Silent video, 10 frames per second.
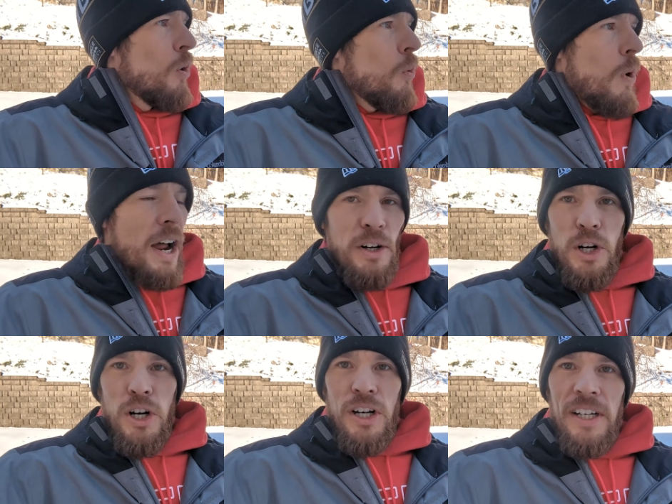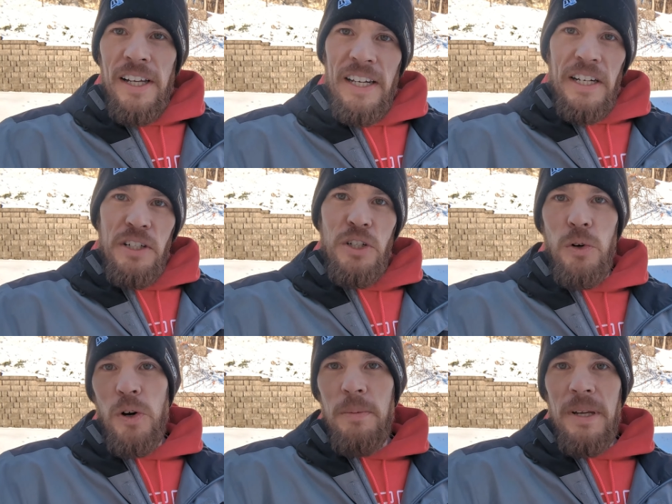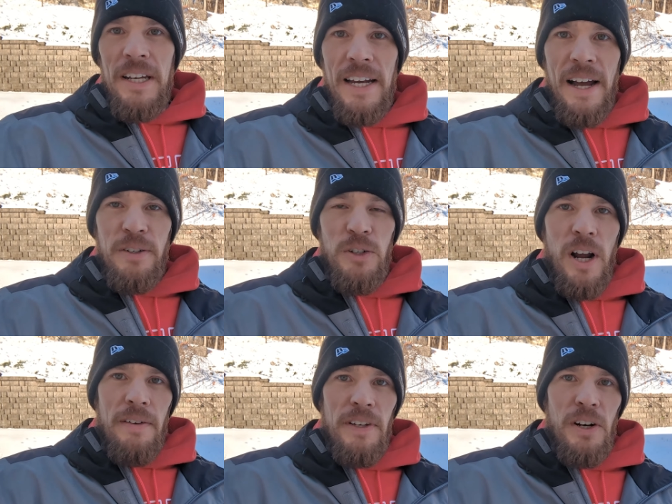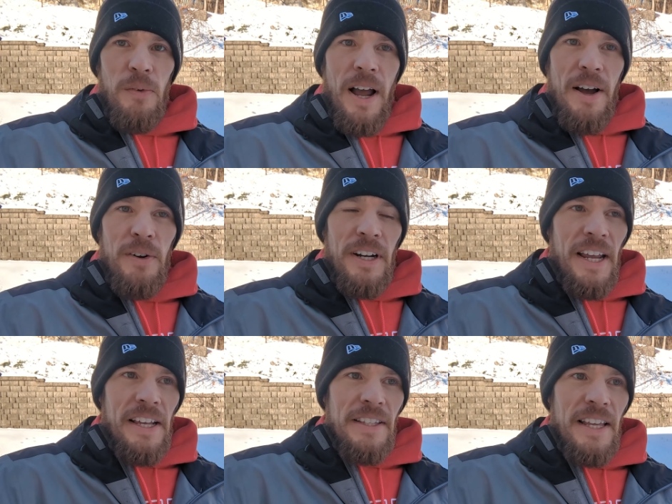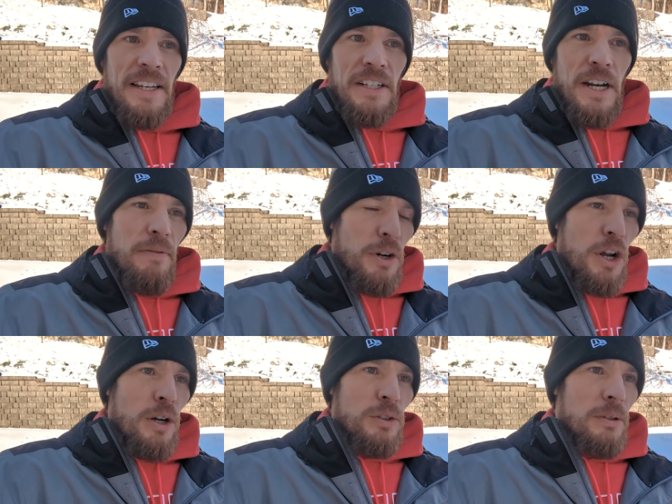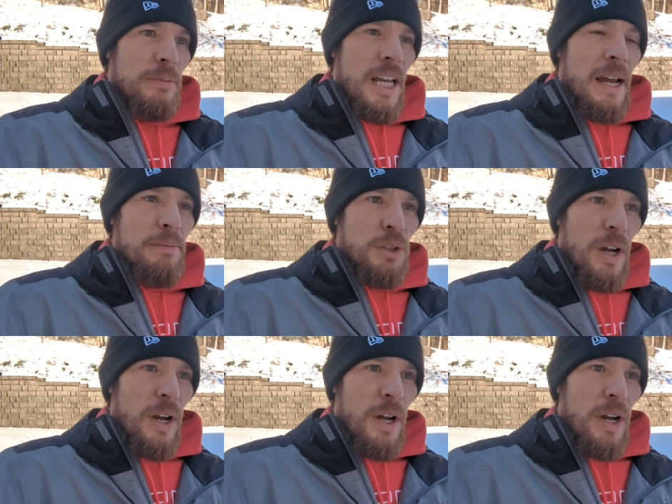wander and enjoy being out driving around, and then you never know, sometimes you